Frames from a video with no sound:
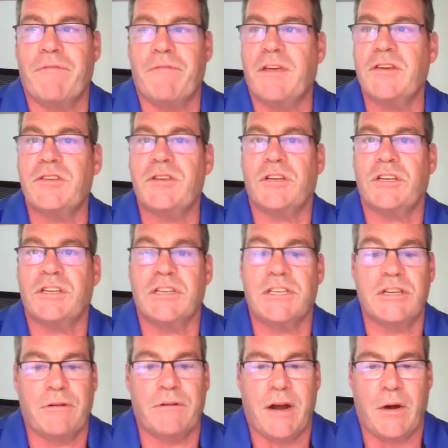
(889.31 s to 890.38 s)
if things start to
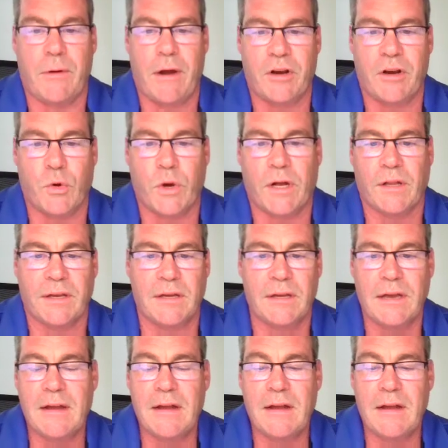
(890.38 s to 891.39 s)
deteriorate rather quickly,